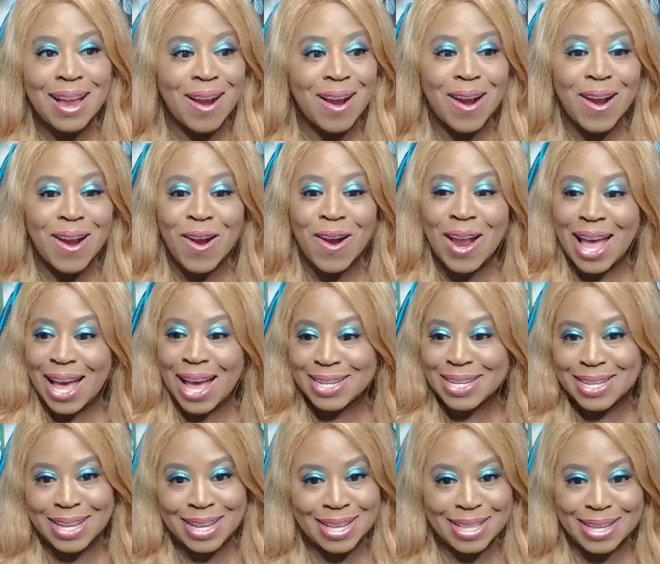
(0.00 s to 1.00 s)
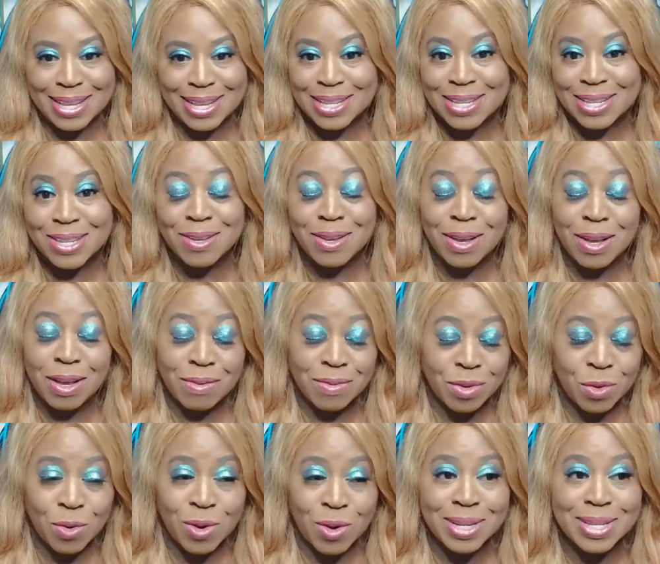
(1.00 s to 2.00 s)
her acting in this, of
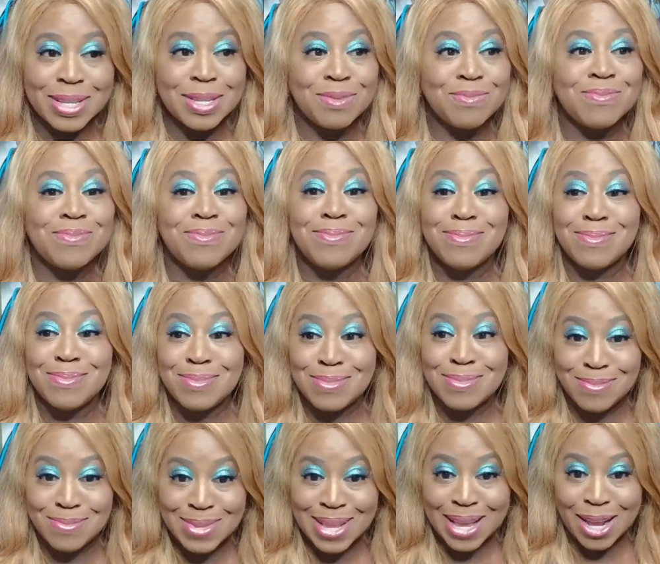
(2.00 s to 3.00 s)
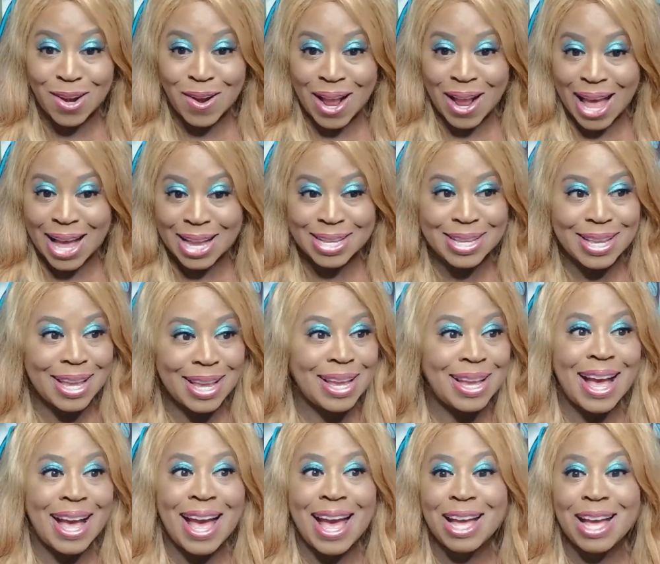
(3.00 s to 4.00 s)
course, theater
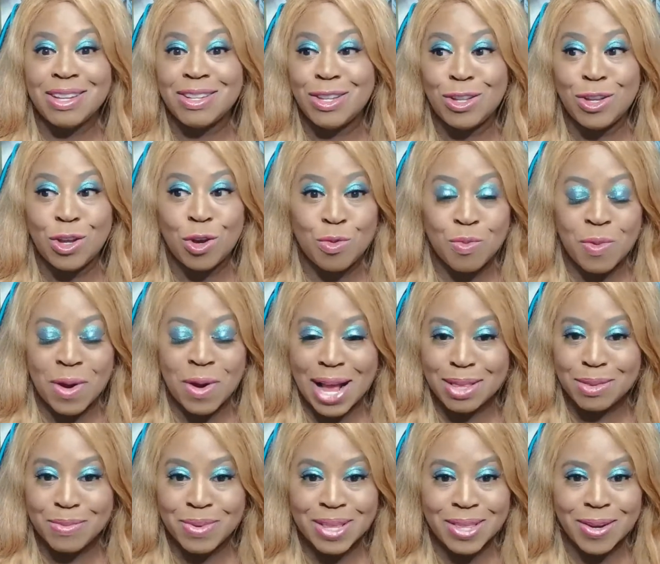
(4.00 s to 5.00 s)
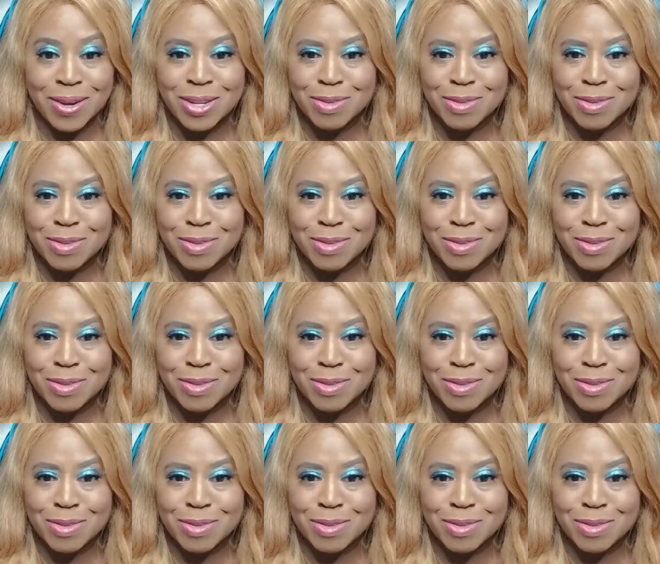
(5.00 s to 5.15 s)
acting, I had no problem with her.